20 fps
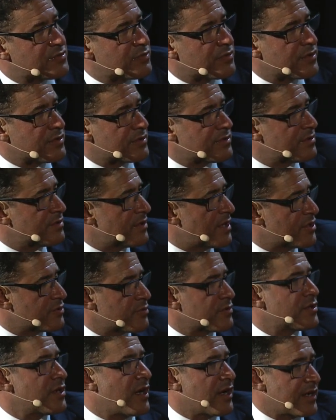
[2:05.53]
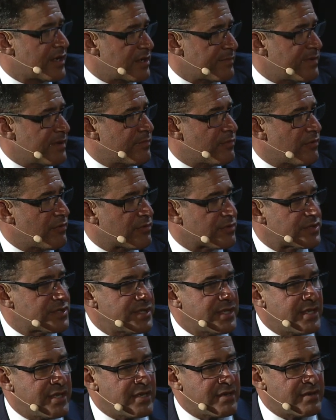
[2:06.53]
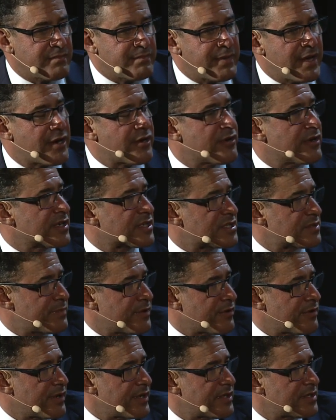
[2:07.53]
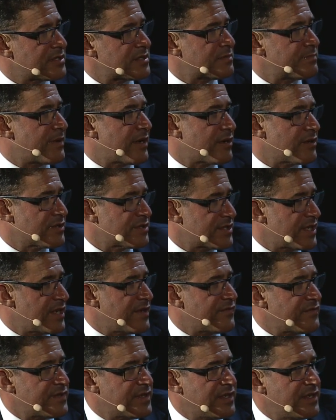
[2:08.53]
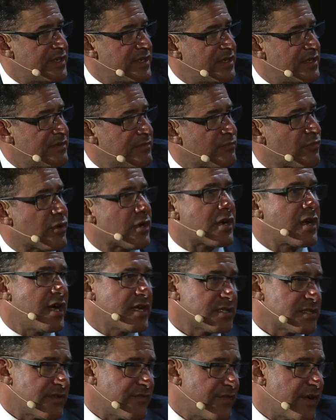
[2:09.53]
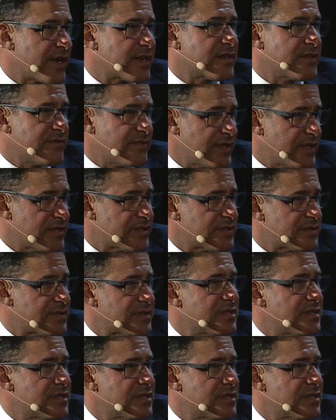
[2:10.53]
we're talking to people. We're seeing better experience, better safety, more cost effectiveness.